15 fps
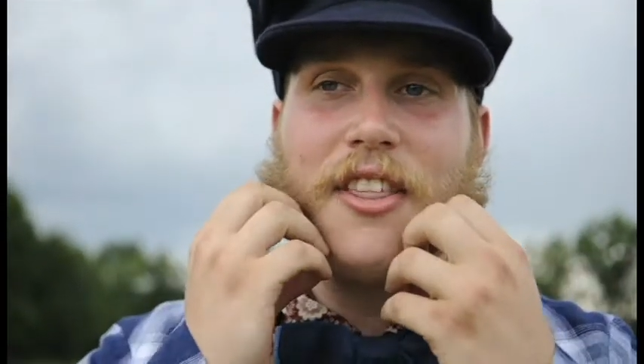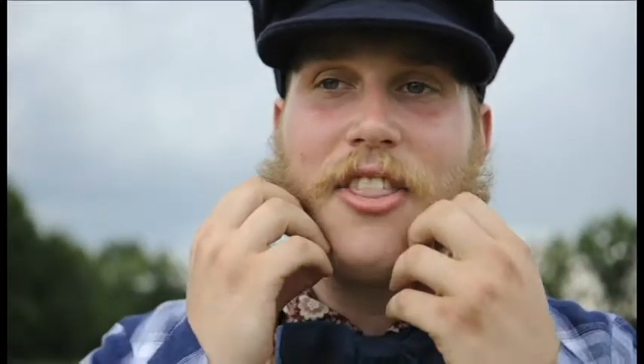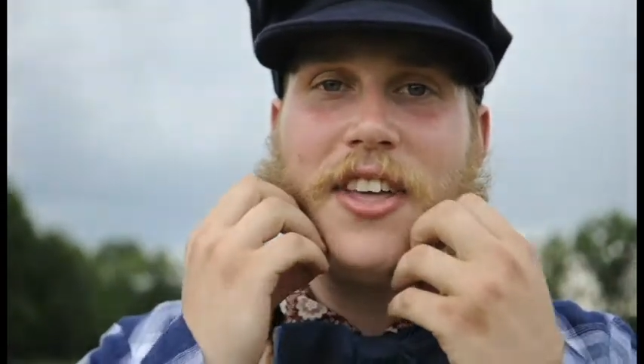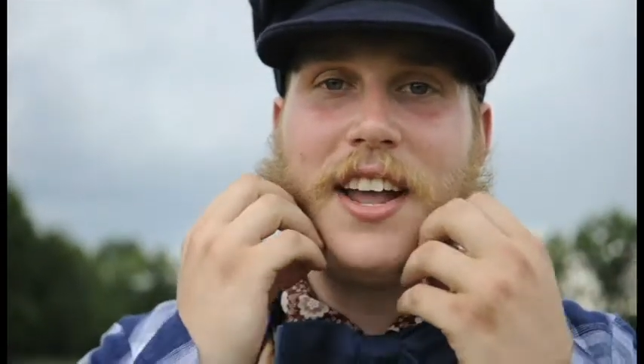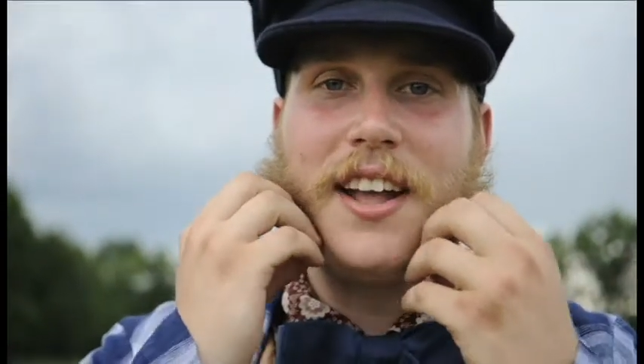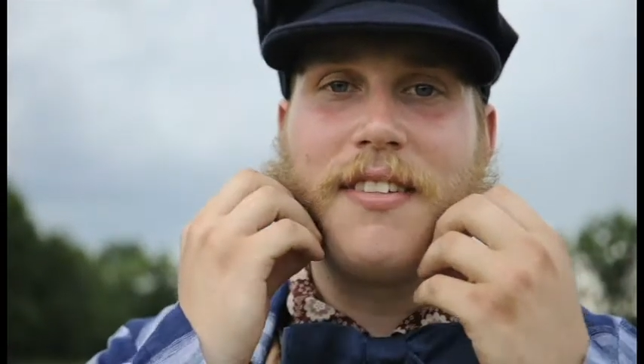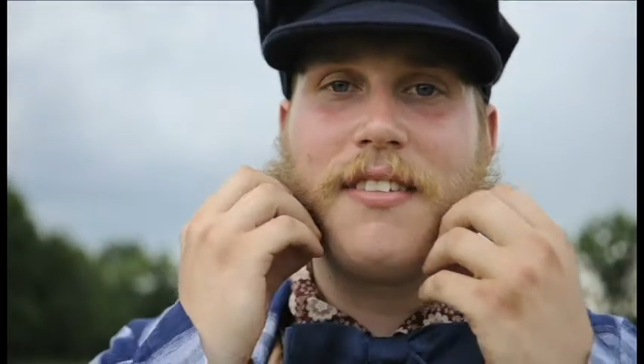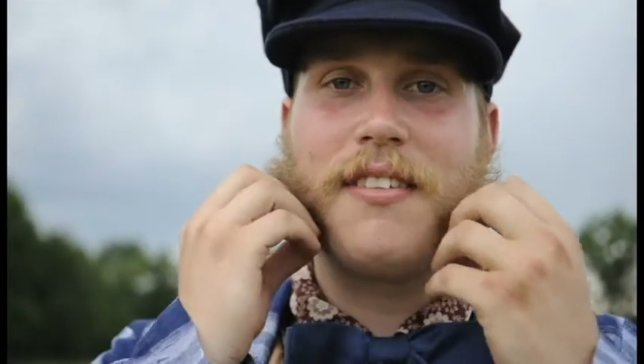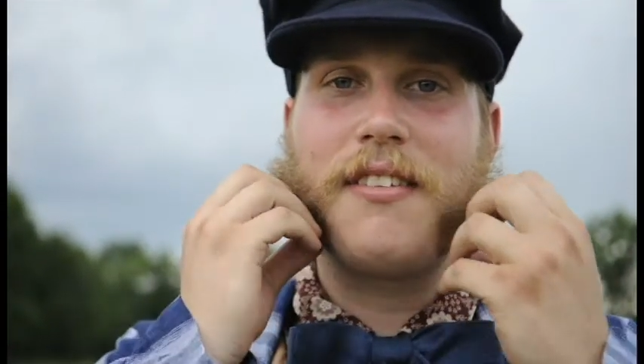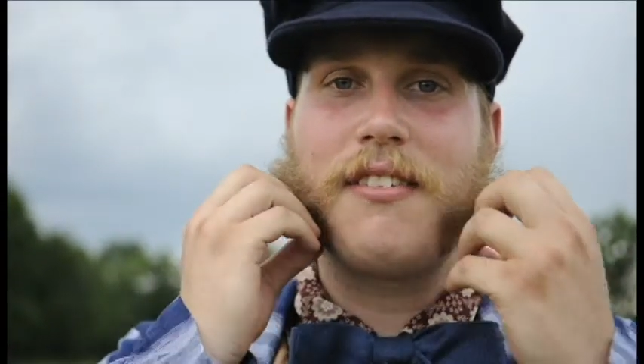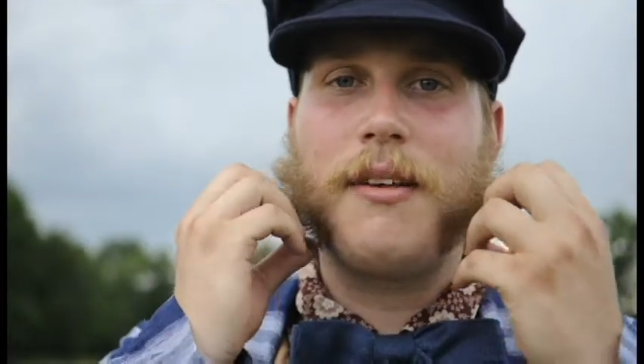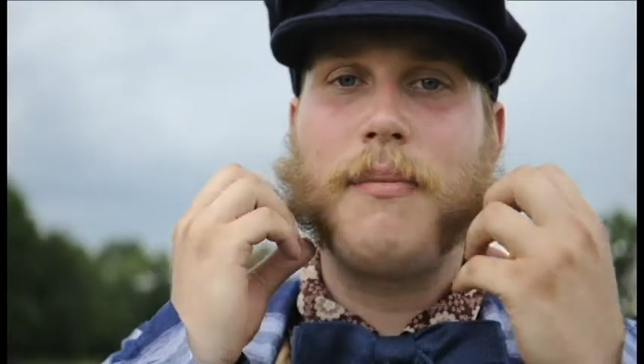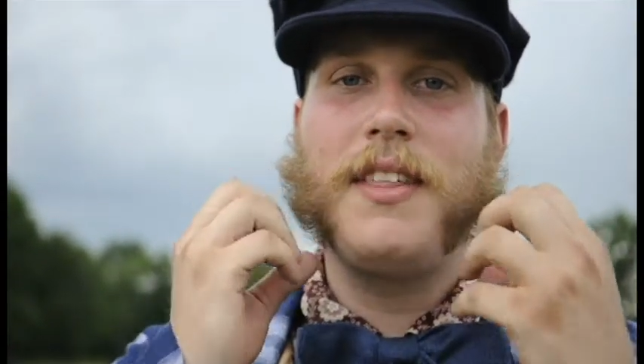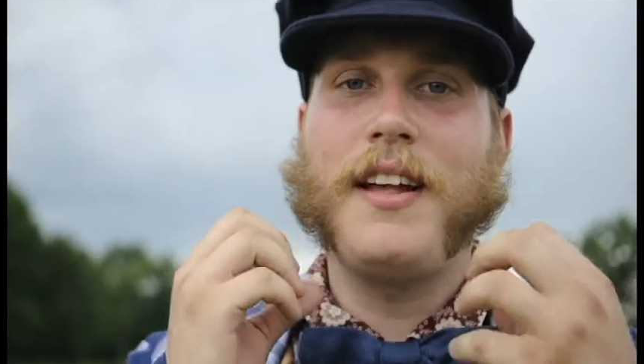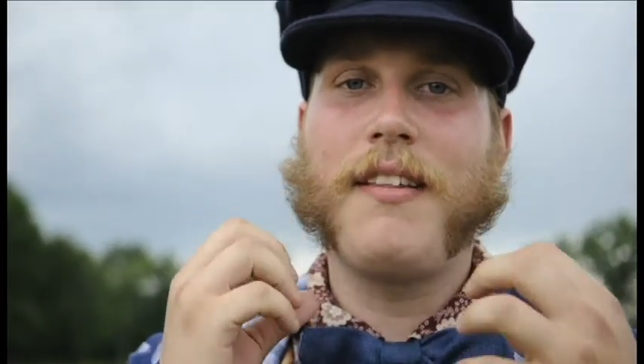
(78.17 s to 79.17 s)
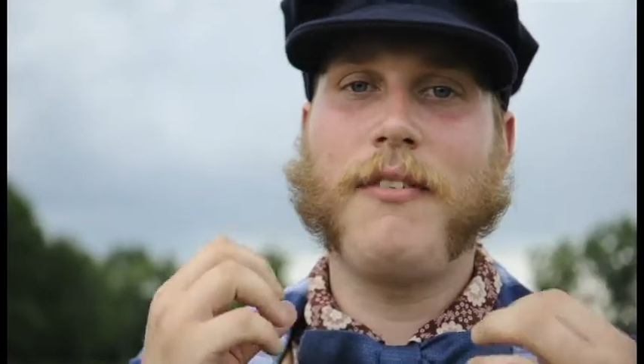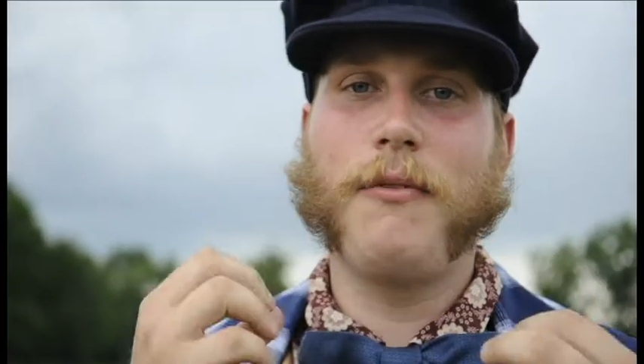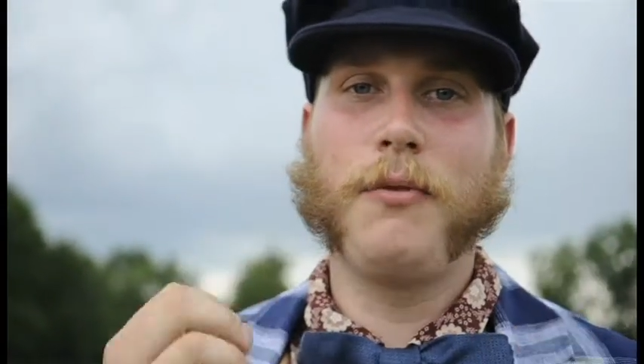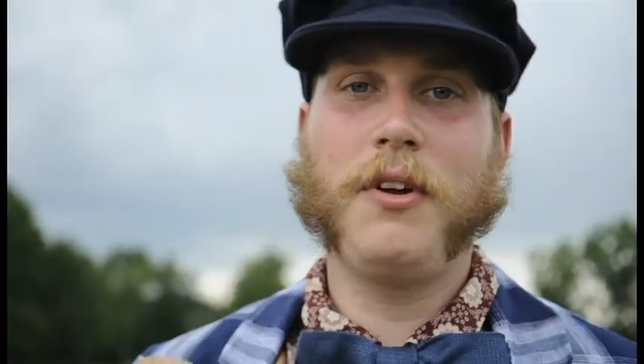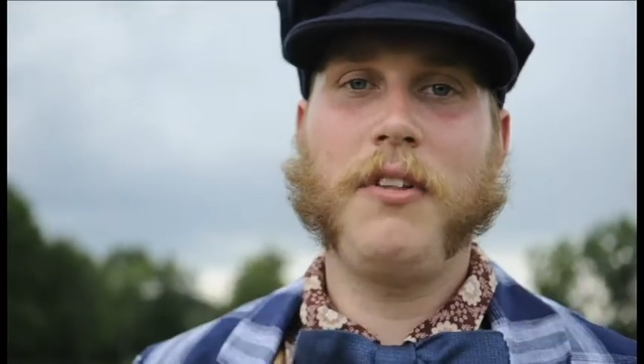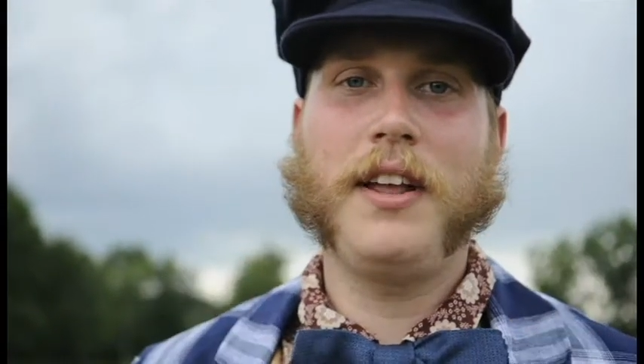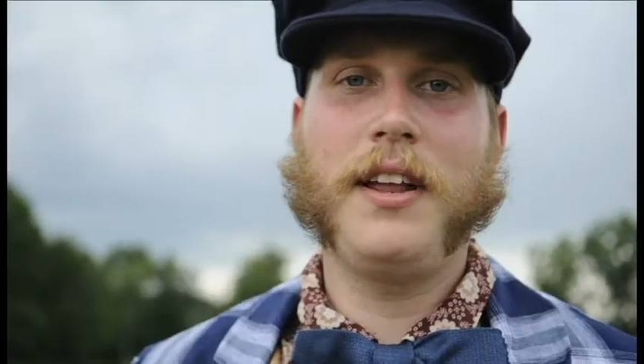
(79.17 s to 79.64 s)
think it's something that's
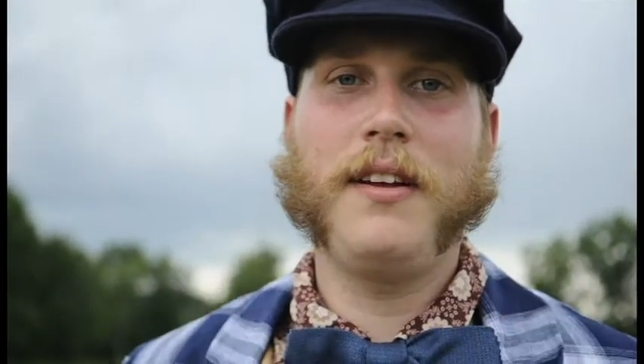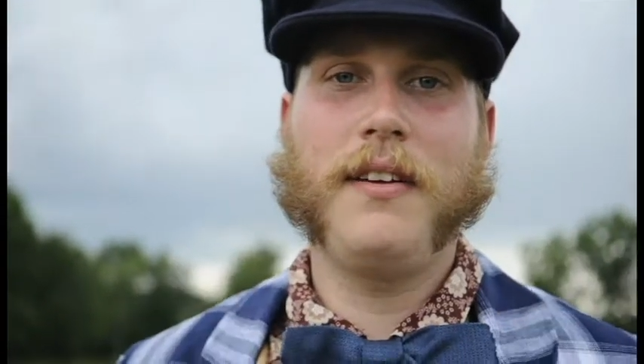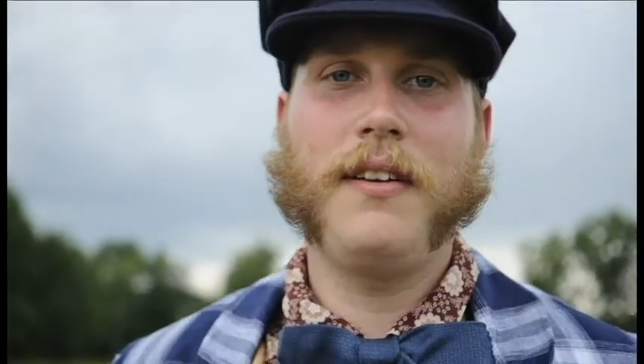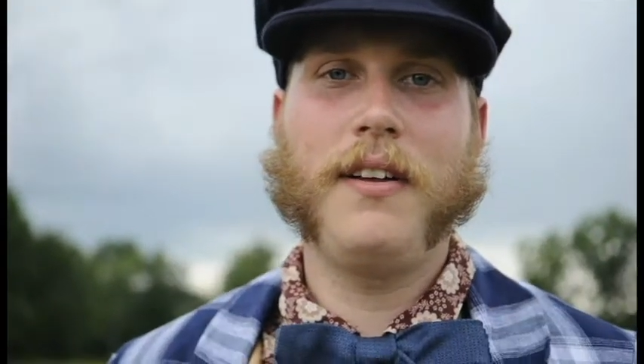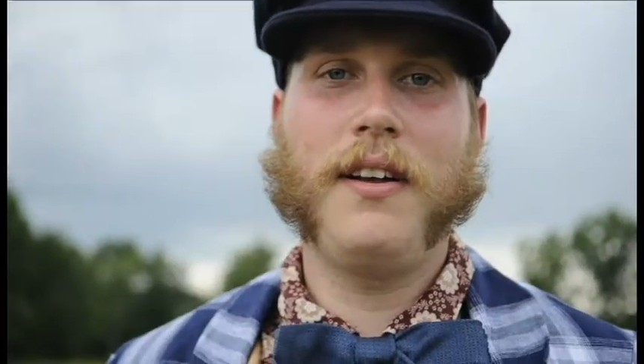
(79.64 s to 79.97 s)
really